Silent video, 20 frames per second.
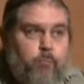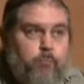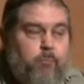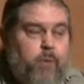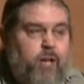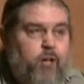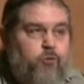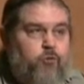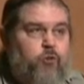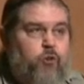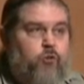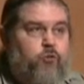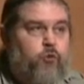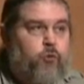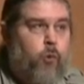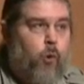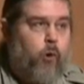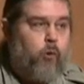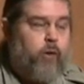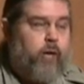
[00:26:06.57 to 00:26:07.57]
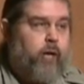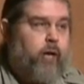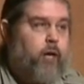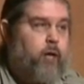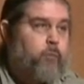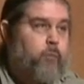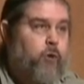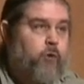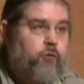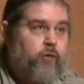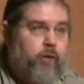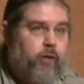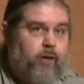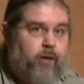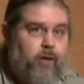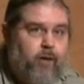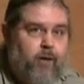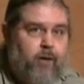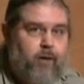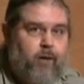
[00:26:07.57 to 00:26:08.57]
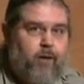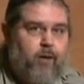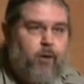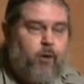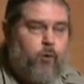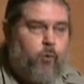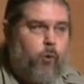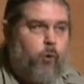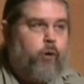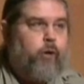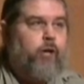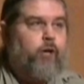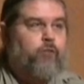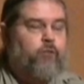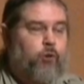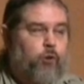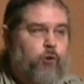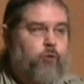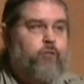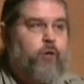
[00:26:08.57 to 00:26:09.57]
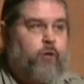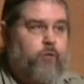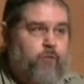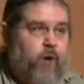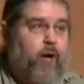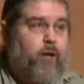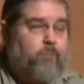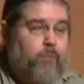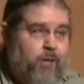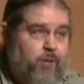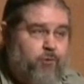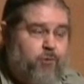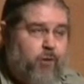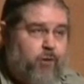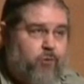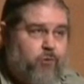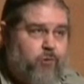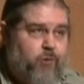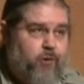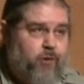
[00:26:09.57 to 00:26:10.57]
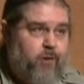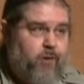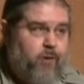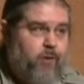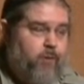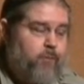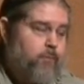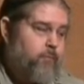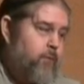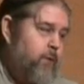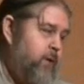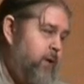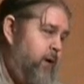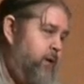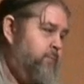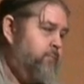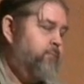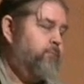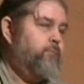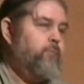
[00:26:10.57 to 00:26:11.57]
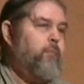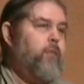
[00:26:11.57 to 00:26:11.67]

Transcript: Mises quoting in a movie, quoting Ludwig von Mises. Okay?